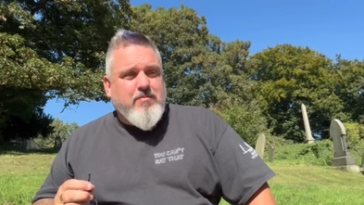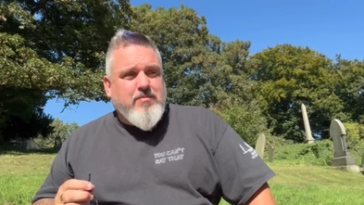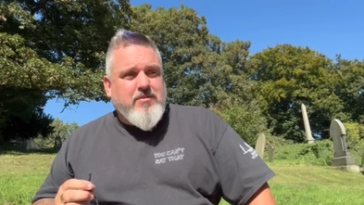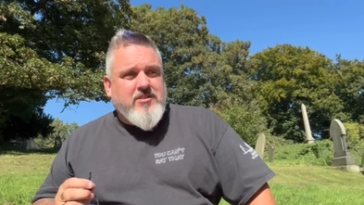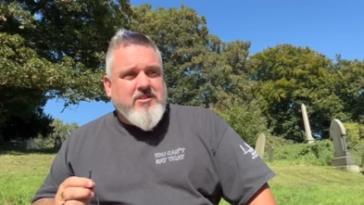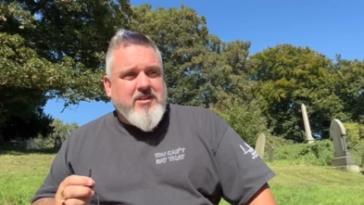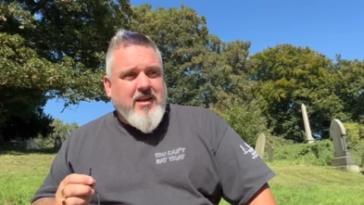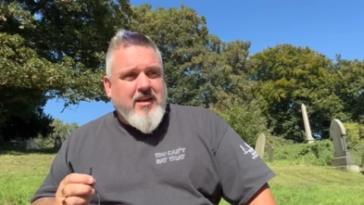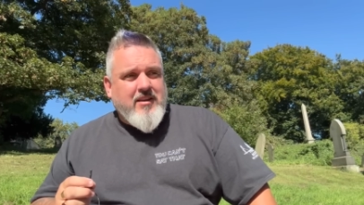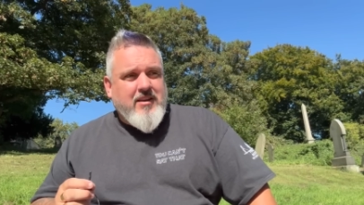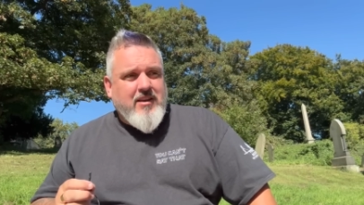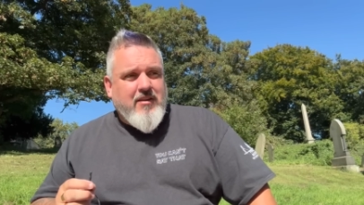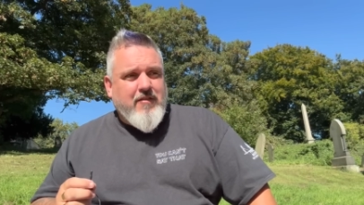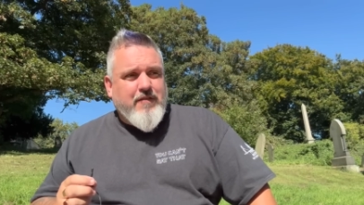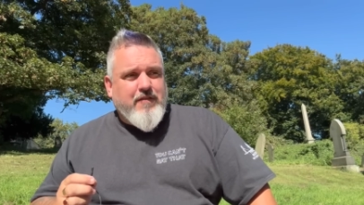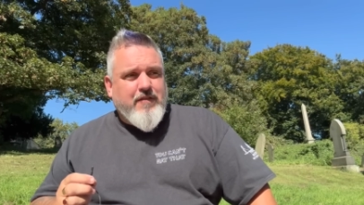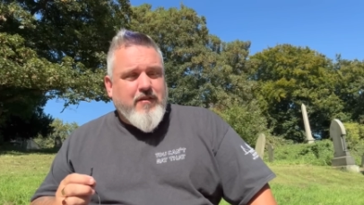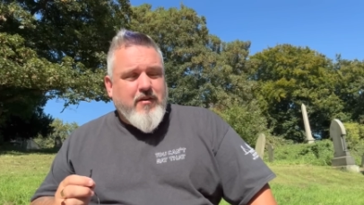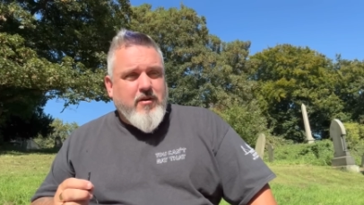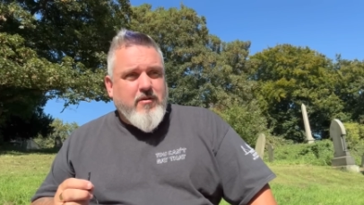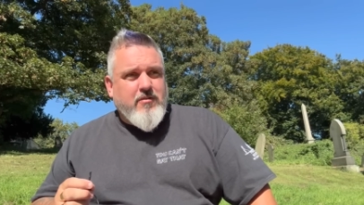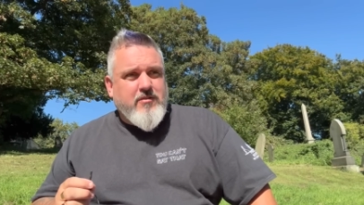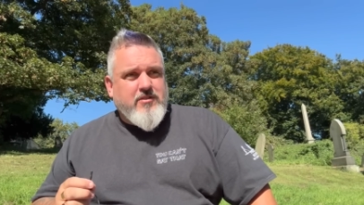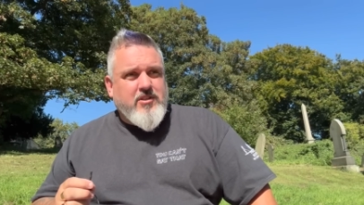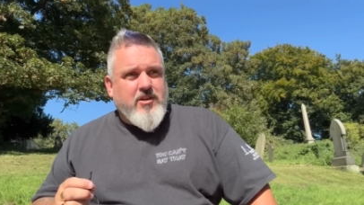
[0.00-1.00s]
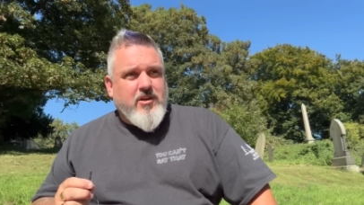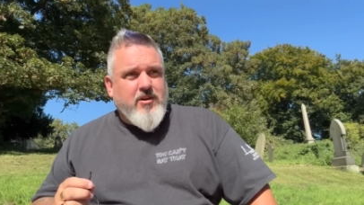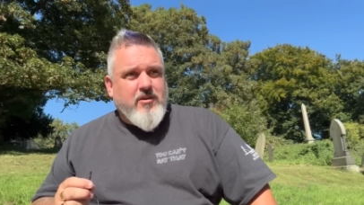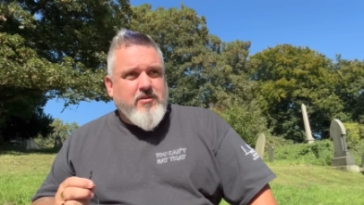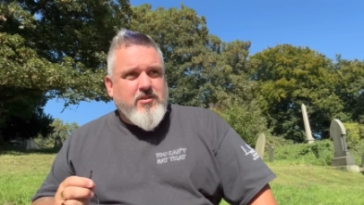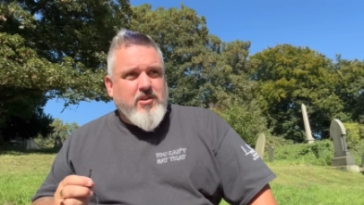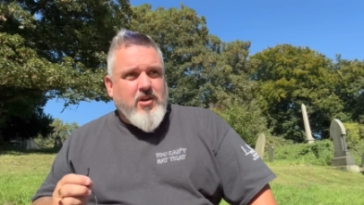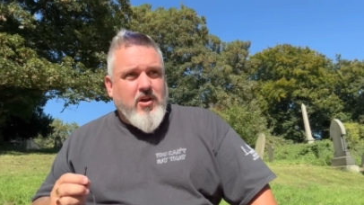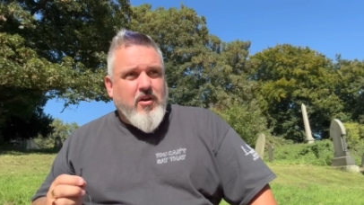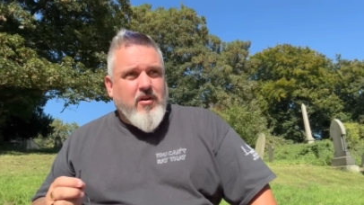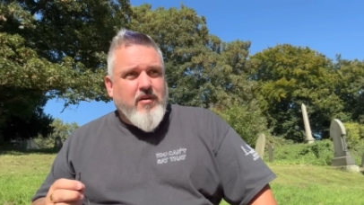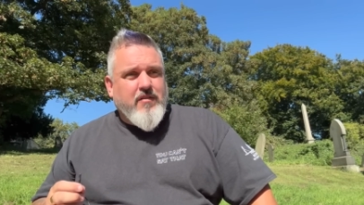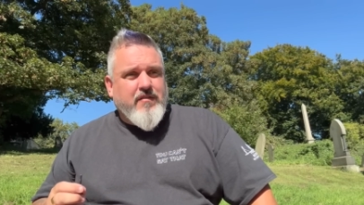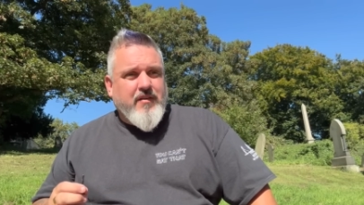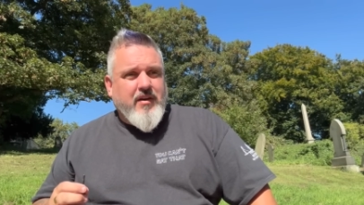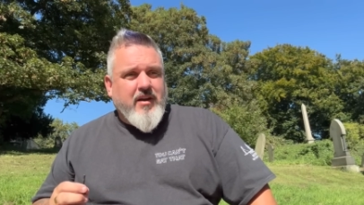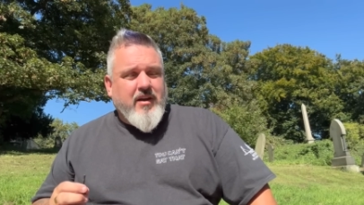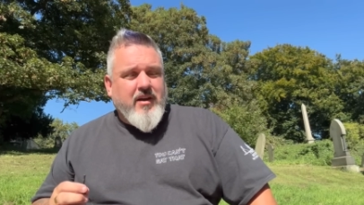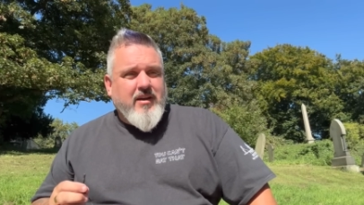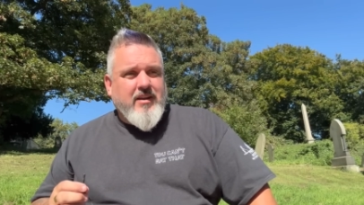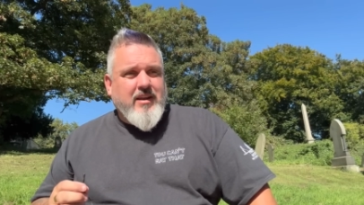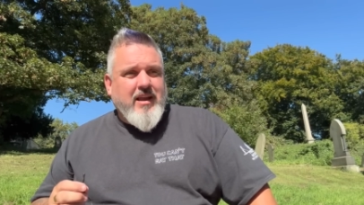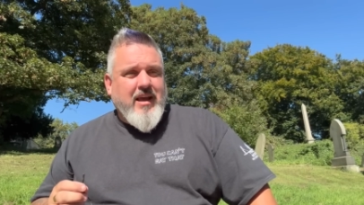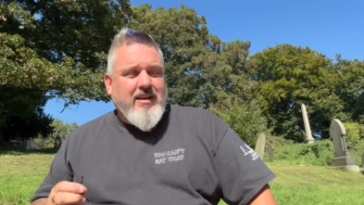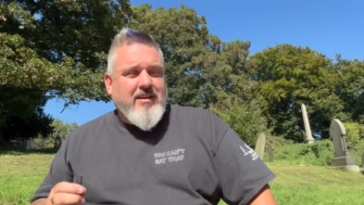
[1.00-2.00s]
sending photos over,
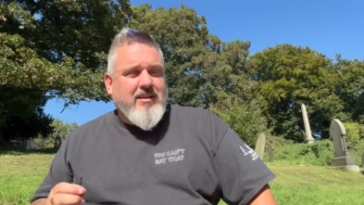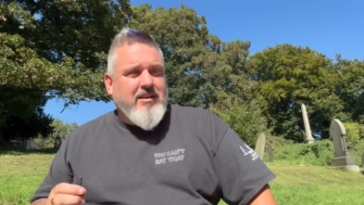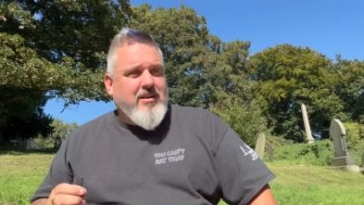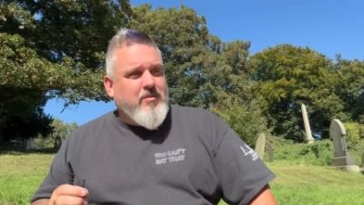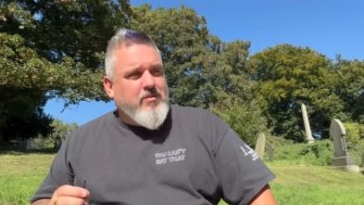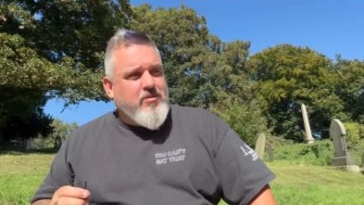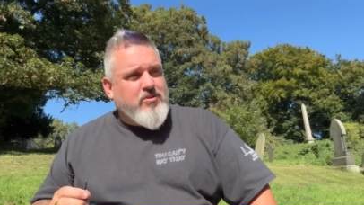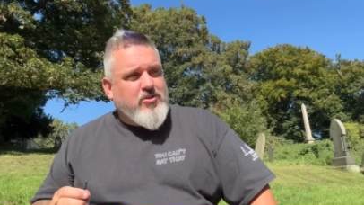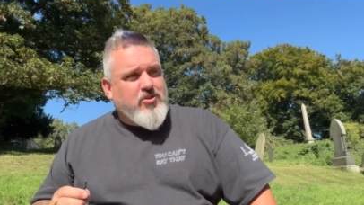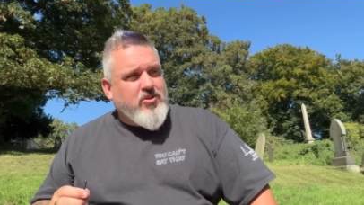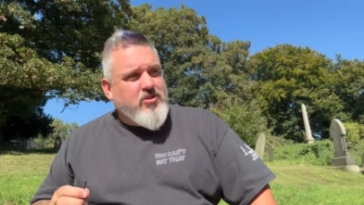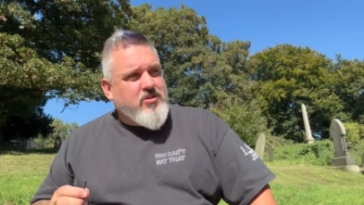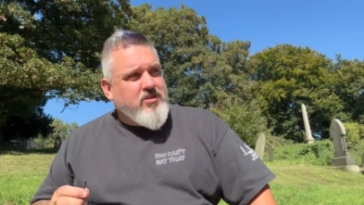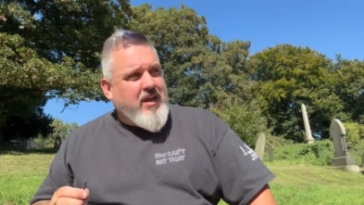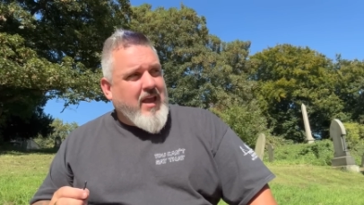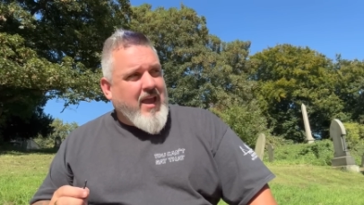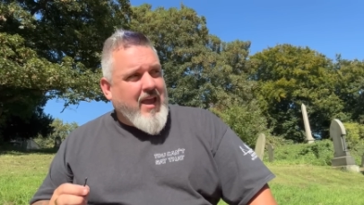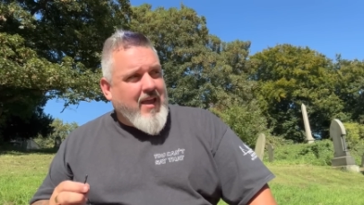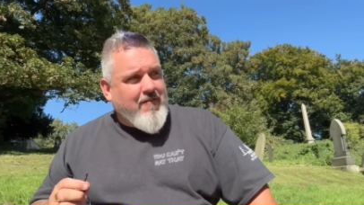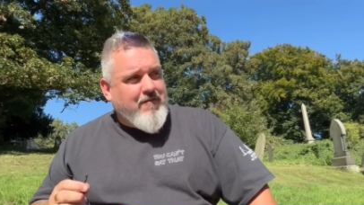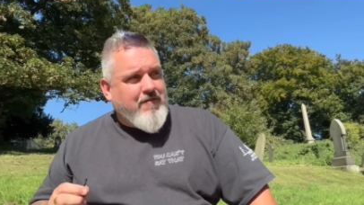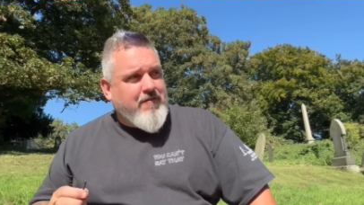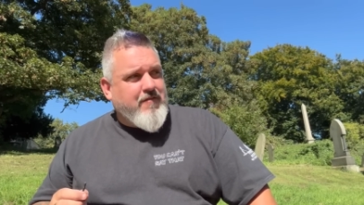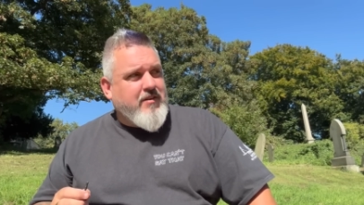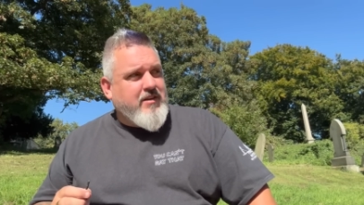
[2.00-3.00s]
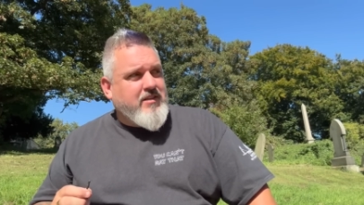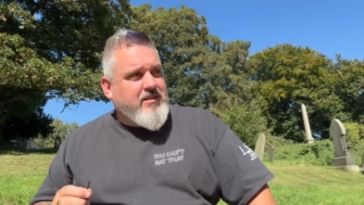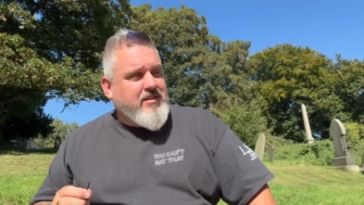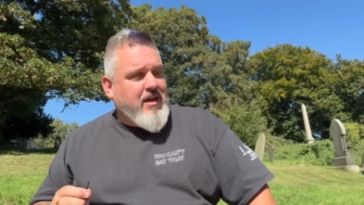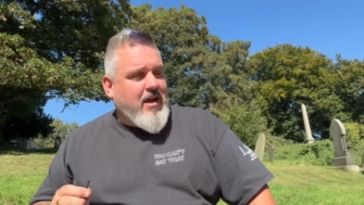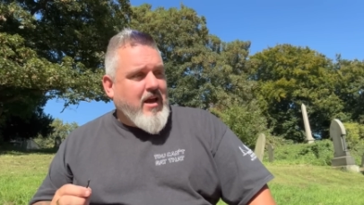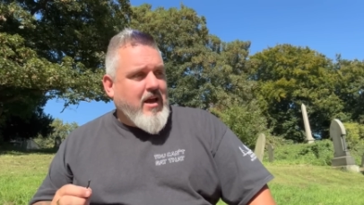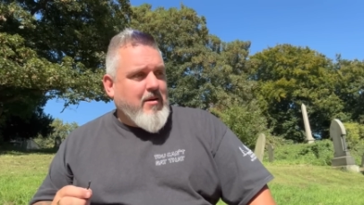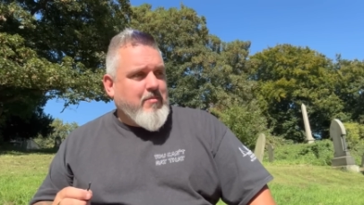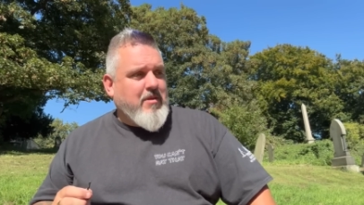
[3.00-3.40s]
and Andy was just every time,